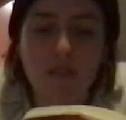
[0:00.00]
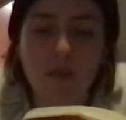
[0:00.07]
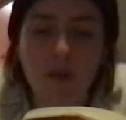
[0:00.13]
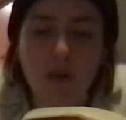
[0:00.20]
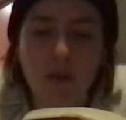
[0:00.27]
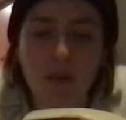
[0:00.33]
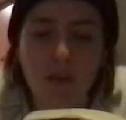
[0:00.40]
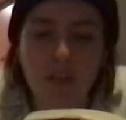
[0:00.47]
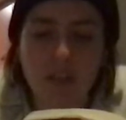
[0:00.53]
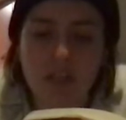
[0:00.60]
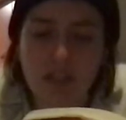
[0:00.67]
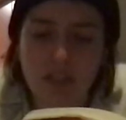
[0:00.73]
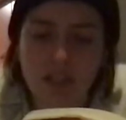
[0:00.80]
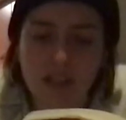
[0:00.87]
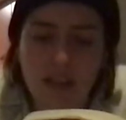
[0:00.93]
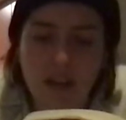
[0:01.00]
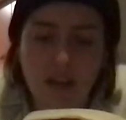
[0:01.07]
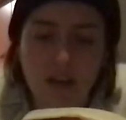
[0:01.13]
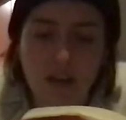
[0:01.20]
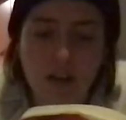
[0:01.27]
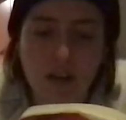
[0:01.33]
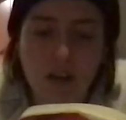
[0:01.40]
are wishing it
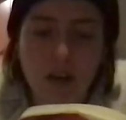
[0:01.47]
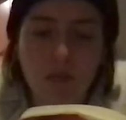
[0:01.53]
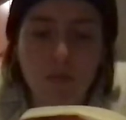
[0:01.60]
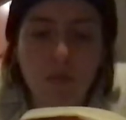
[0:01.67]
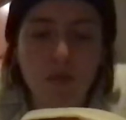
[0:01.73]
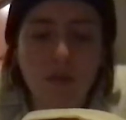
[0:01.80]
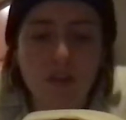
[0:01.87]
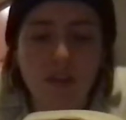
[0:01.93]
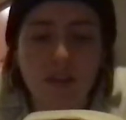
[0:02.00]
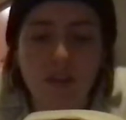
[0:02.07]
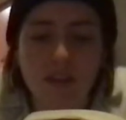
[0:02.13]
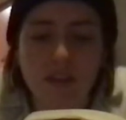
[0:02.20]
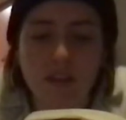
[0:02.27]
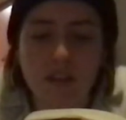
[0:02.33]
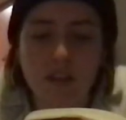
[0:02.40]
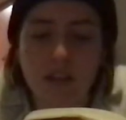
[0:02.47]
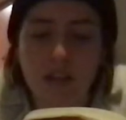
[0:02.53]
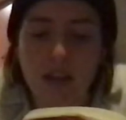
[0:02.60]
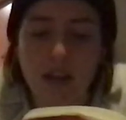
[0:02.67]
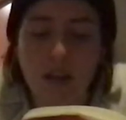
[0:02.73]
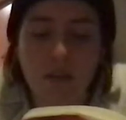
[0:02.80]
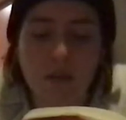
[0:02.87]
later, pulling the sun
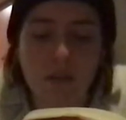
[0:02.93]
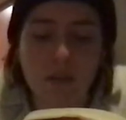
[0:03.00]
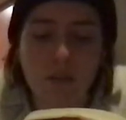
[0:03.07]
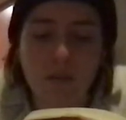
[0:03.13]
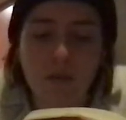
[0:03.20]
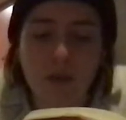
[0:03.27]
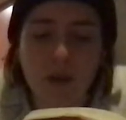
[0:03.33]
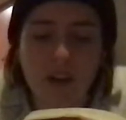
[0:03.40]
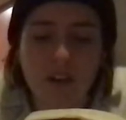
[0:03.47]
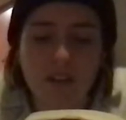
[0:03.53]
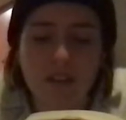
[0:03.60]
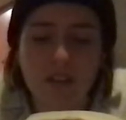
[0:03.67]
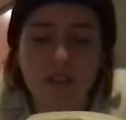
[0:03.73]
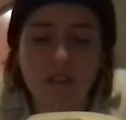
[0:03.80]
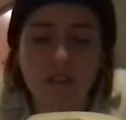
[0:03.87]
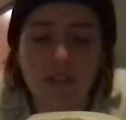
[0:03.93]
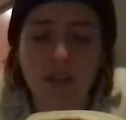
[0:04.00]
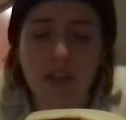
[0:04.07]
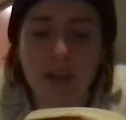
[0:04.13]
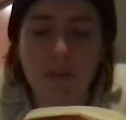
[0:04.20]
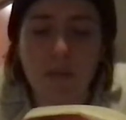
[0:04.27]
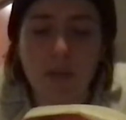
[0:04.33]
down with your prayers, leave the
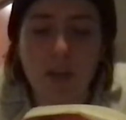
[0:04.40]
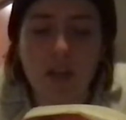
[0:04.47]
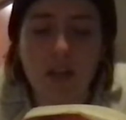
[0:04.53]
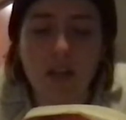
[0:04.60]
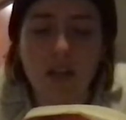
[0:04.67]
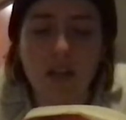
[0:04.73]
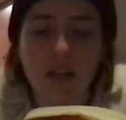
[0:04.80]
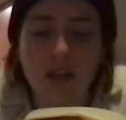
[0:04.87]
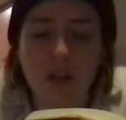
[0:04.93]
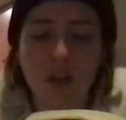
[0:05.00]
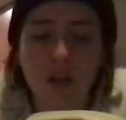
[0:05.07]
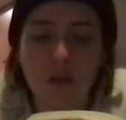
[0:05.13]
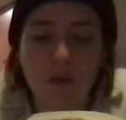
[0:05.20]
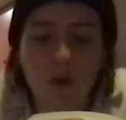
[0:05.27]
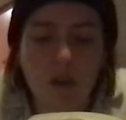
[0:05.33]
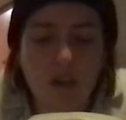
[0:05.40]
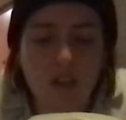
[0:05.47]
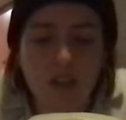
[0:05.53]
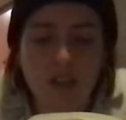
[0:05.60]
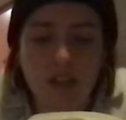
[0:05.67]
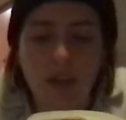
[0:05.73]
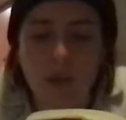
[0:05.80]
damn bed. Wash the
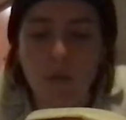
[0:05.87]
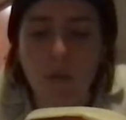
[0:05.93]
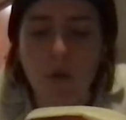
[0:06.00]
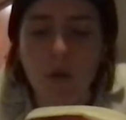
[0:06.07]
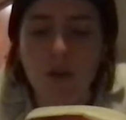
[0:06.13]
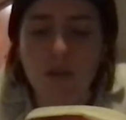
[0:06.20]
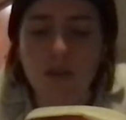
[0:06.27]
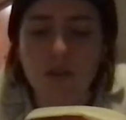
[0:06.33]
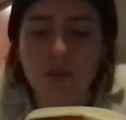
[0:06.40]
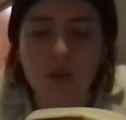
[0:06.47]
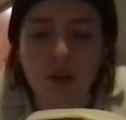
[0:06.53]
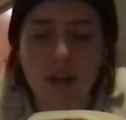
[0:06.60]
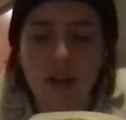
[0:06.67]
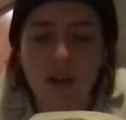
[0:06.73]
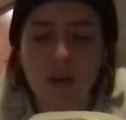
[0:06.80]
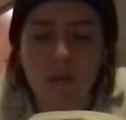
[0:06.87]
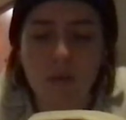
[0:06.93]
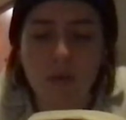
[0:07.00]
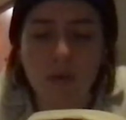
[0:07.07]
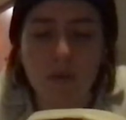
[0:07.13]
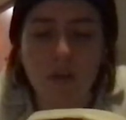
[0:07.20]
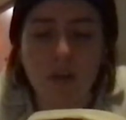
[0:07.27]
damn walls, crack open
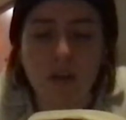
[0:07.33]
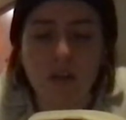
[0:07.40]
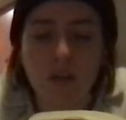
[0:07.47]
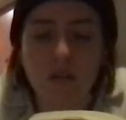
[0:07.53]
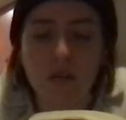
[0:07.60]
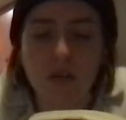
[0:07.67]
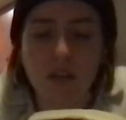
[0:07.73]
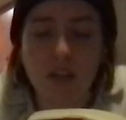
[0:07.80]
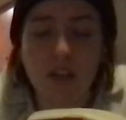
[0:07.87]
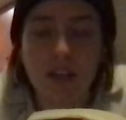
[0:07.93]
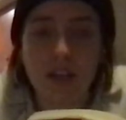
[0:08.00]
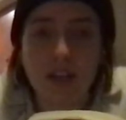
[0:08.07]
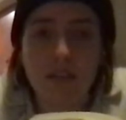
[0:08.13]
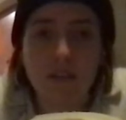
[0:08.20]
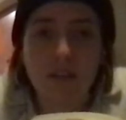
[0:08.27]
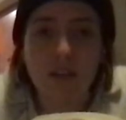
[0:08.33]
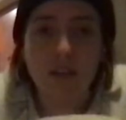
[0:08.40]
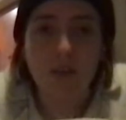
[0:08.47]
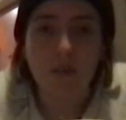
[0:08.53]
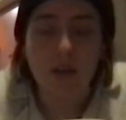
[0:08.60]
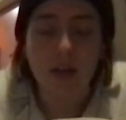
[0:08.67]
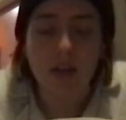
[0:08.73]
a window, even in the
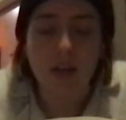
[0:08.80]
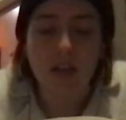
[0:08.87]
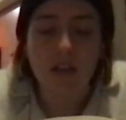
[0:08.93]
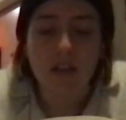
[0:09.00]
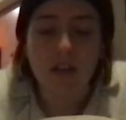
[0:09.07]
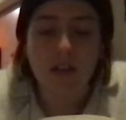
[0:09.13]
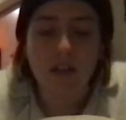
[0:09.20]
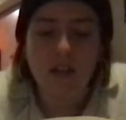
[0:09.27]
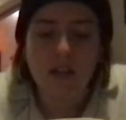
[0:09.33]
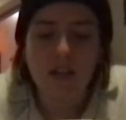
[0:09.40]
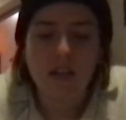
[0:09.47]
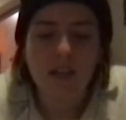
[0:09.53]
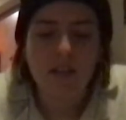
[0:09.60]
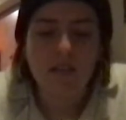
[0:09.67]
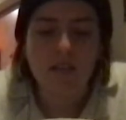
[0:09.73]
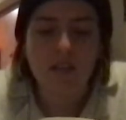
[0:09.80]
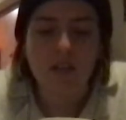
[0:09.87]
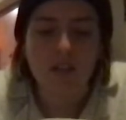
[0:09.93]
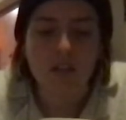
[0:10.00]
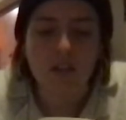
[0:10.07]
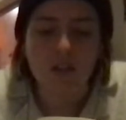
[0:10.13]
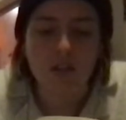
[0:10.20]
rain, even in
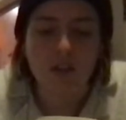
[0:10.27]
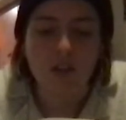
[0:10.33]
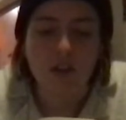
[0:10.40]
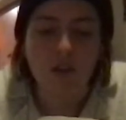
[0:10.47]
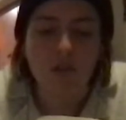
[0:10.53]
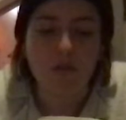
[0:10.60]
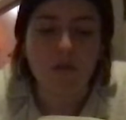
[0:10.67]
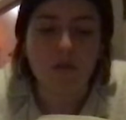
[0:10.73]
the snow.